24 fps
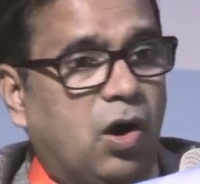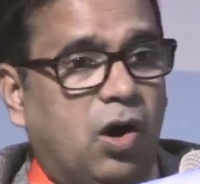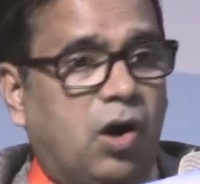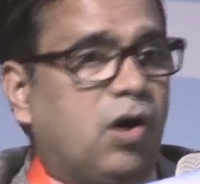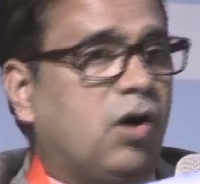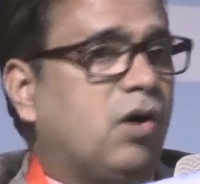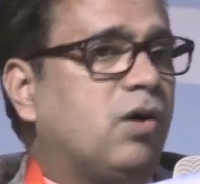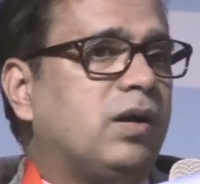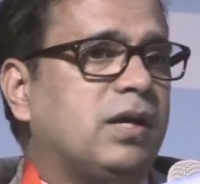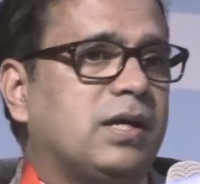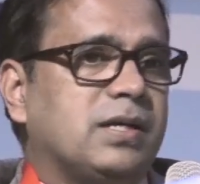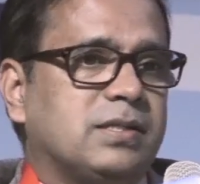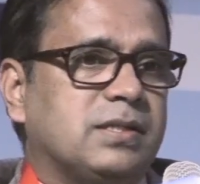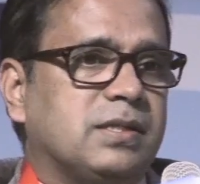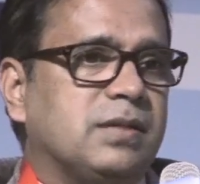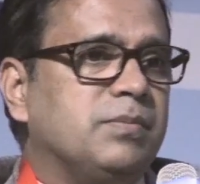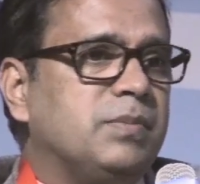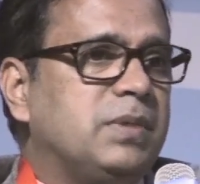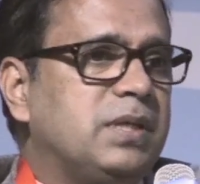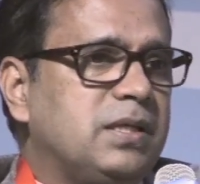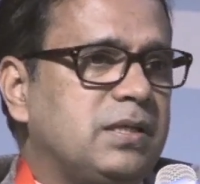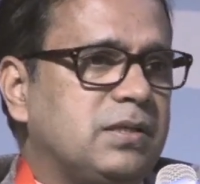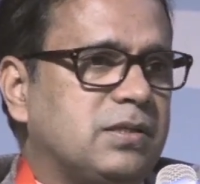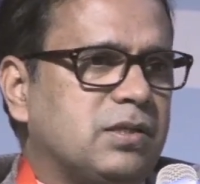or
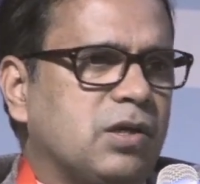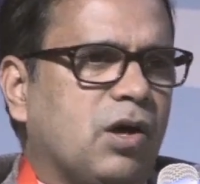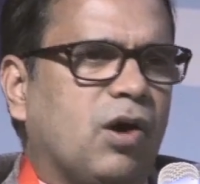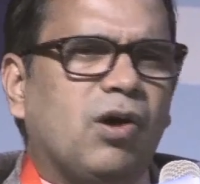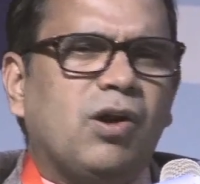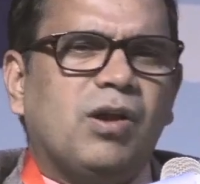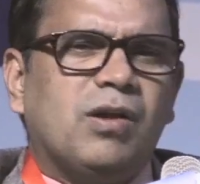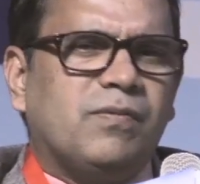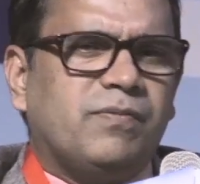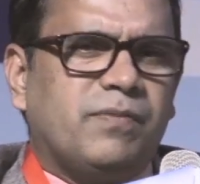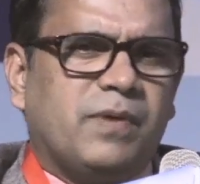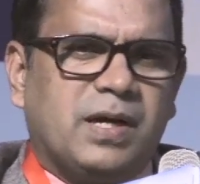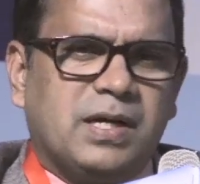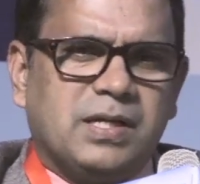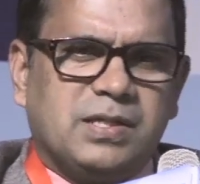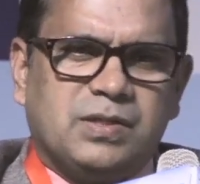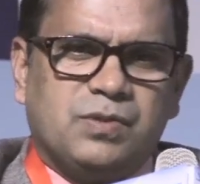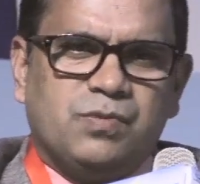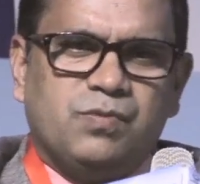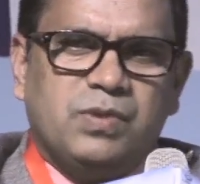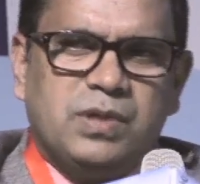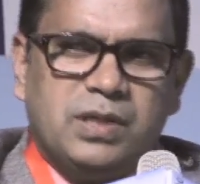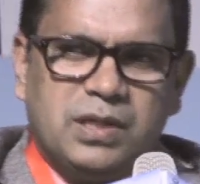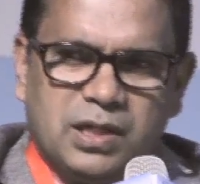SMEs, all of
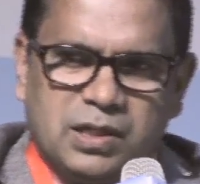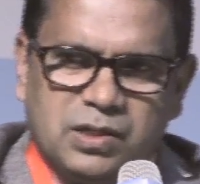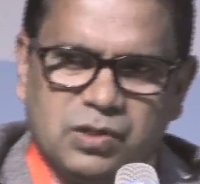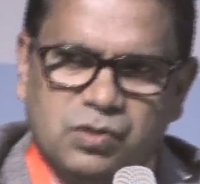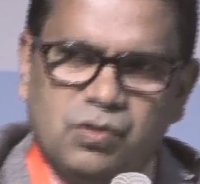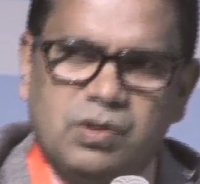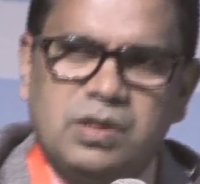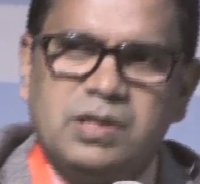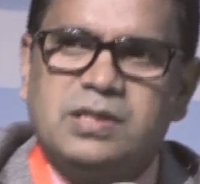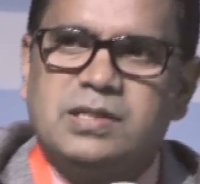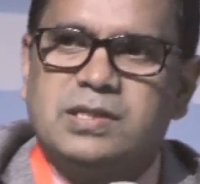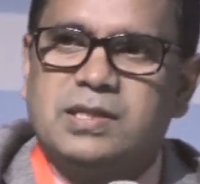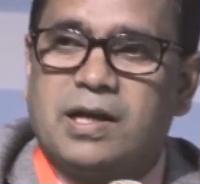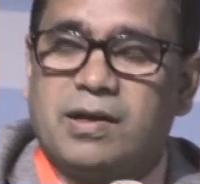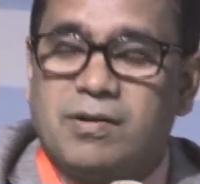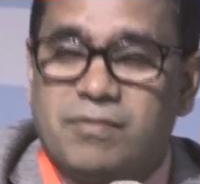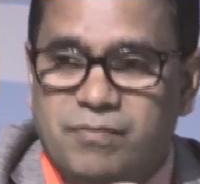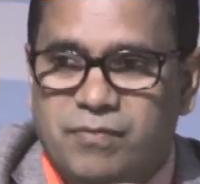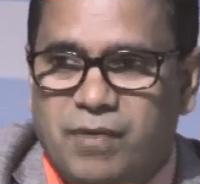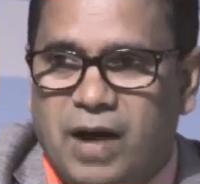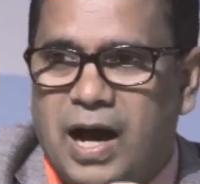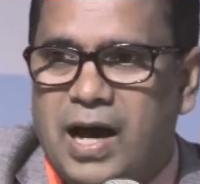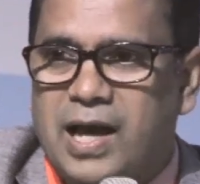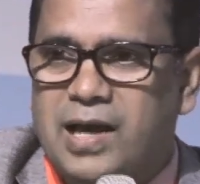us, we actually
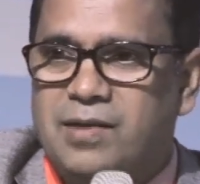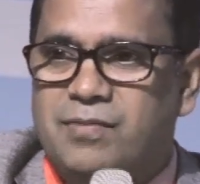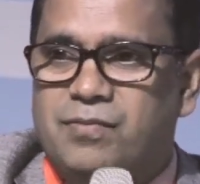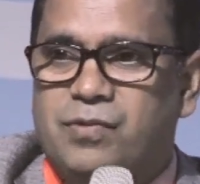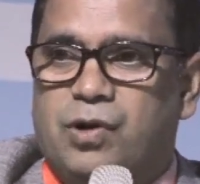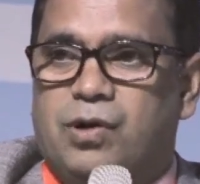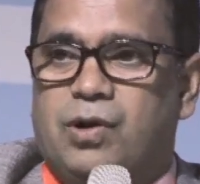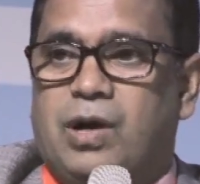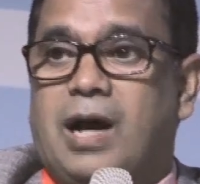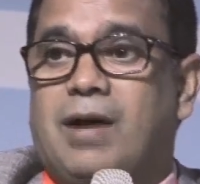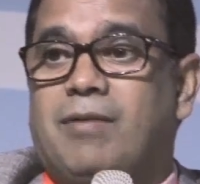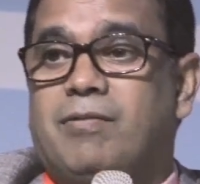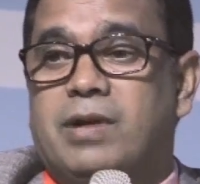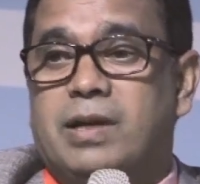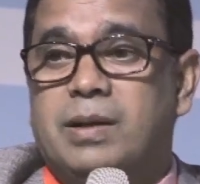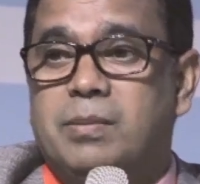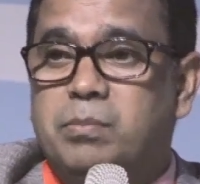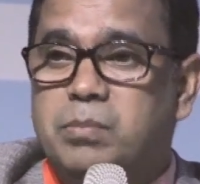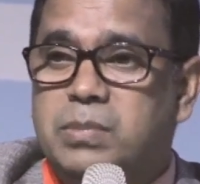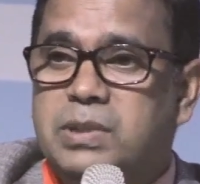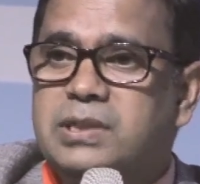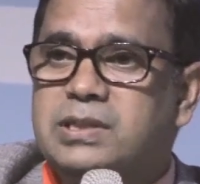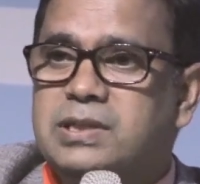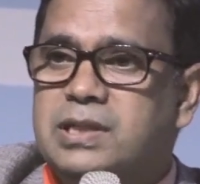survive, or our
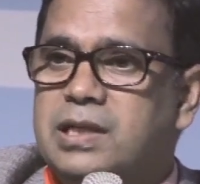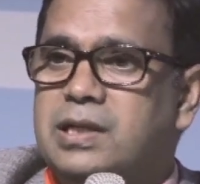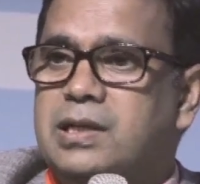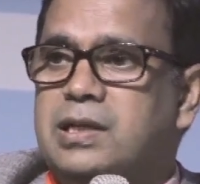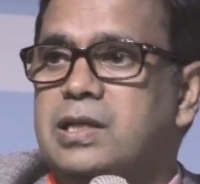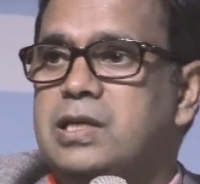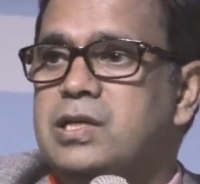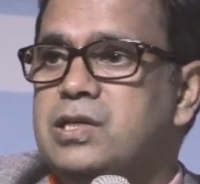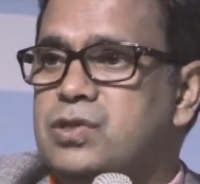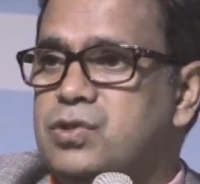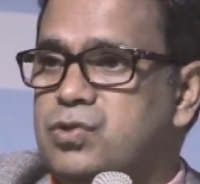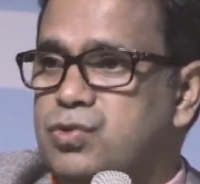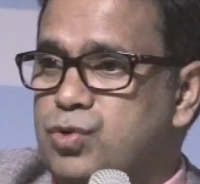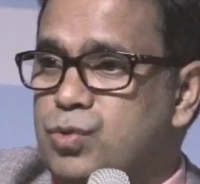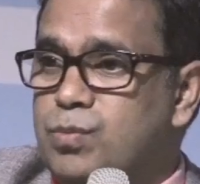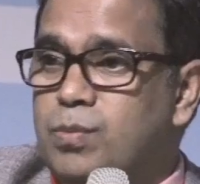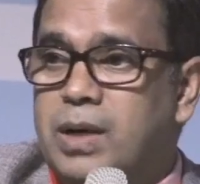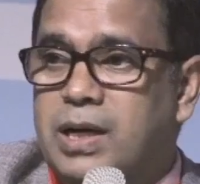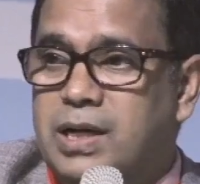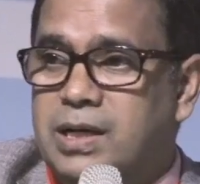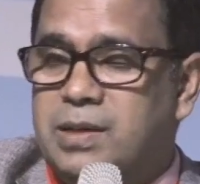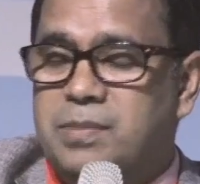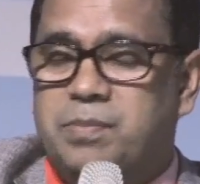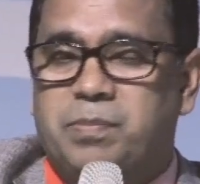ambition is to
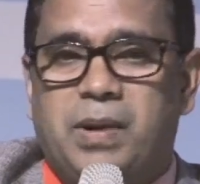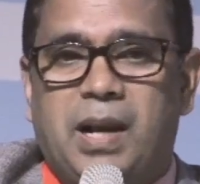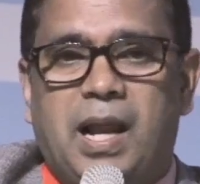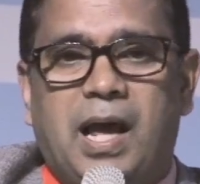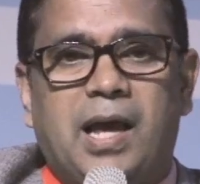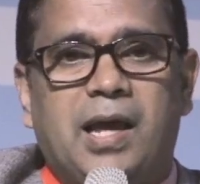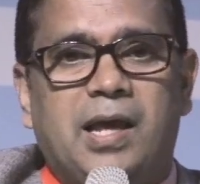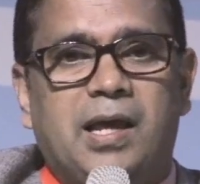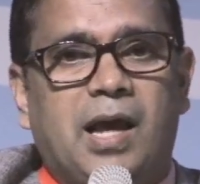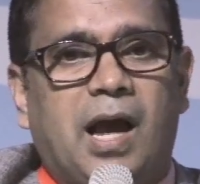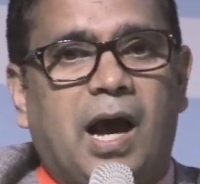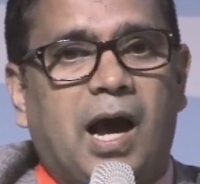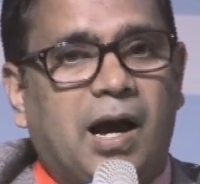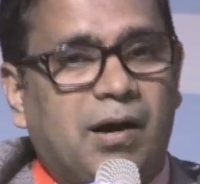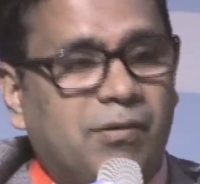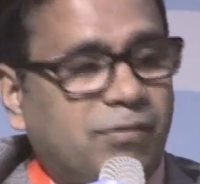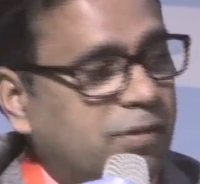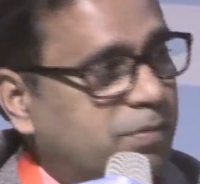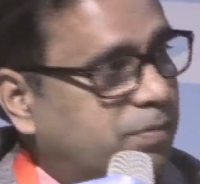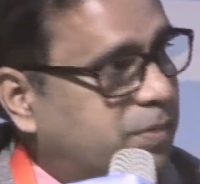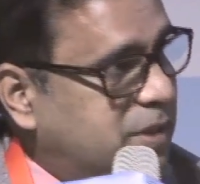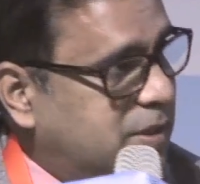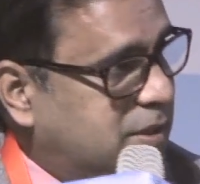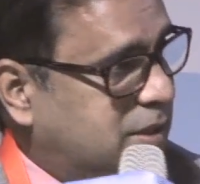multiply
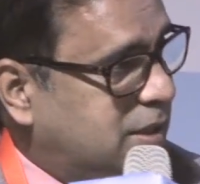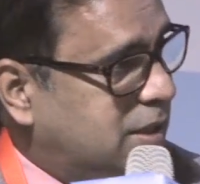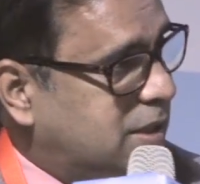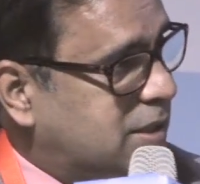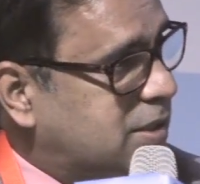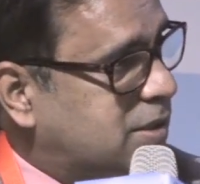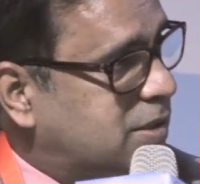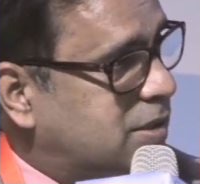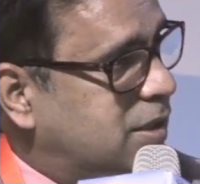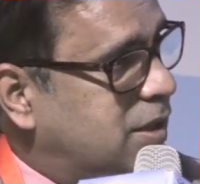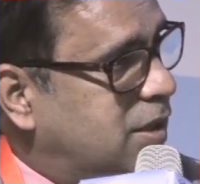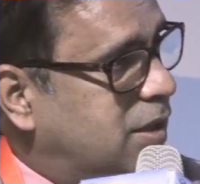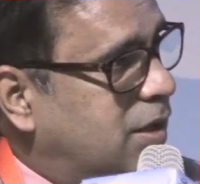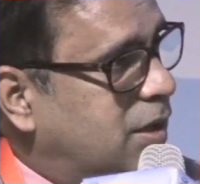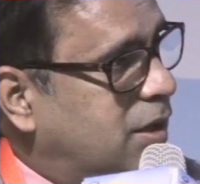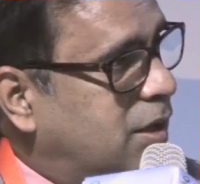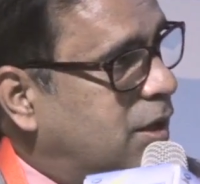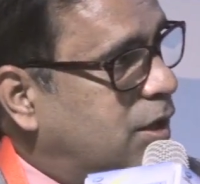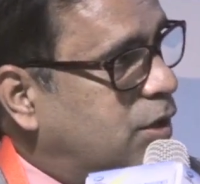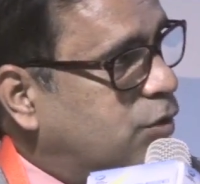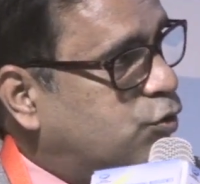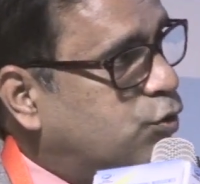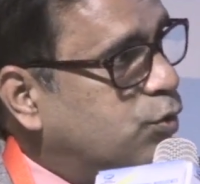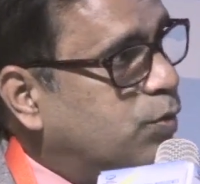our business,
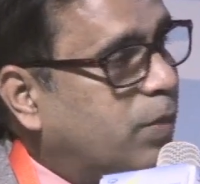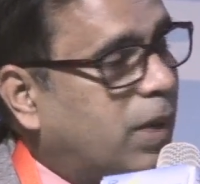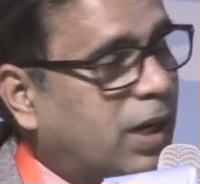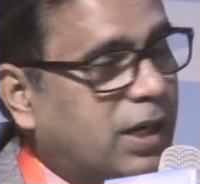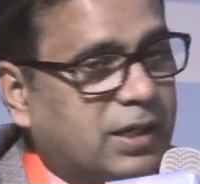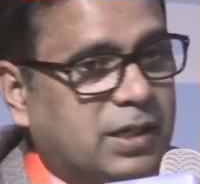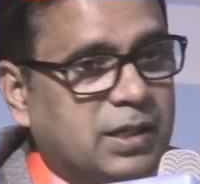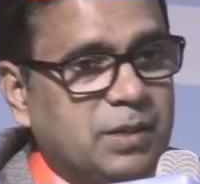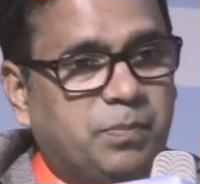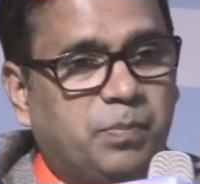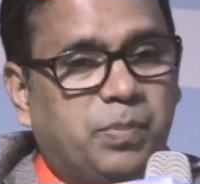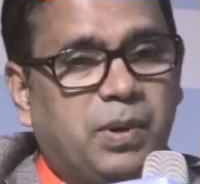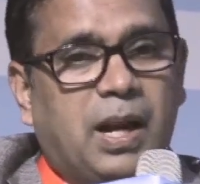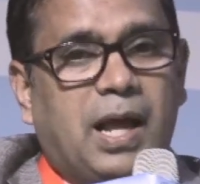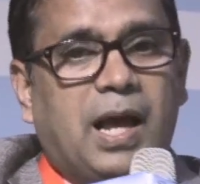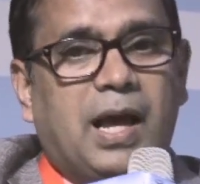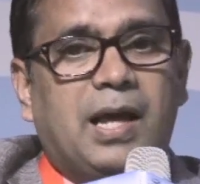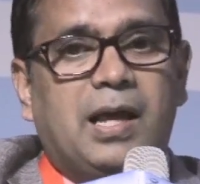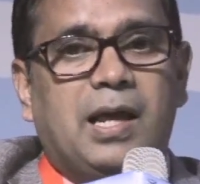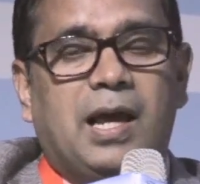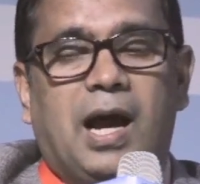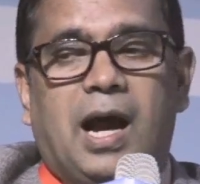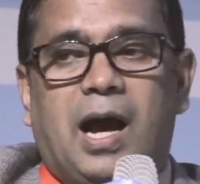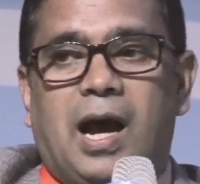to
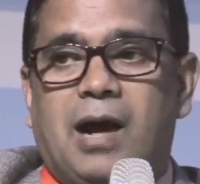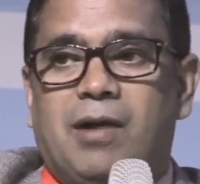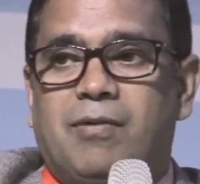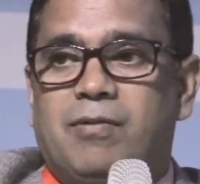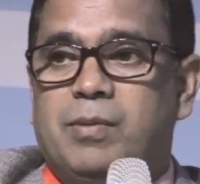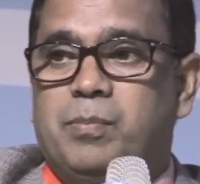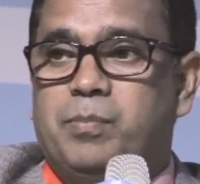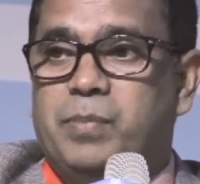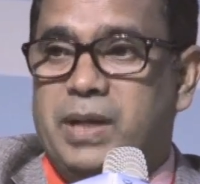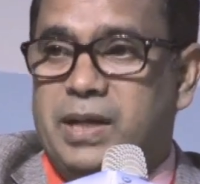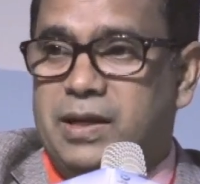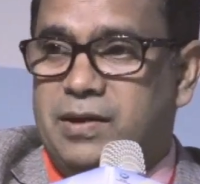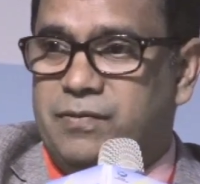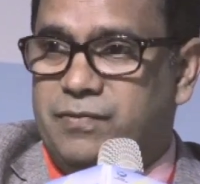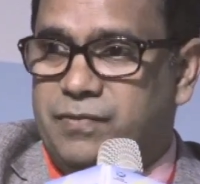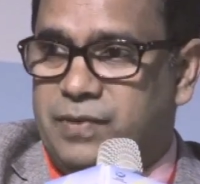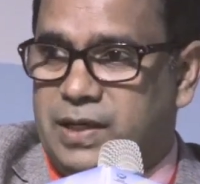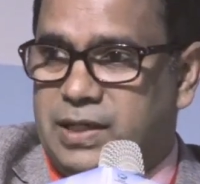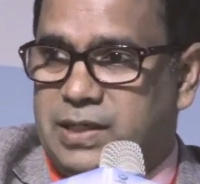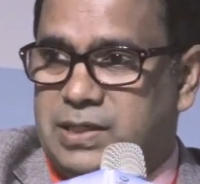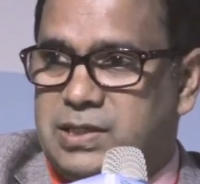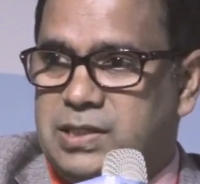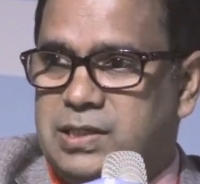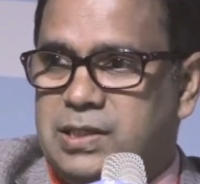multiply our
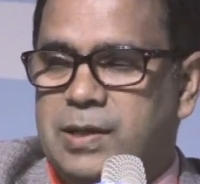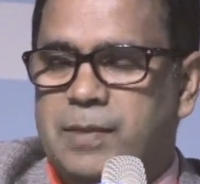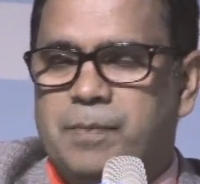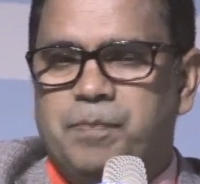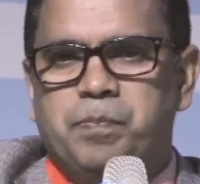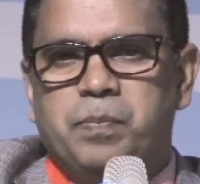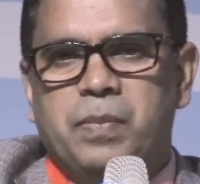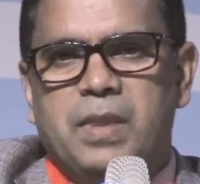benefits.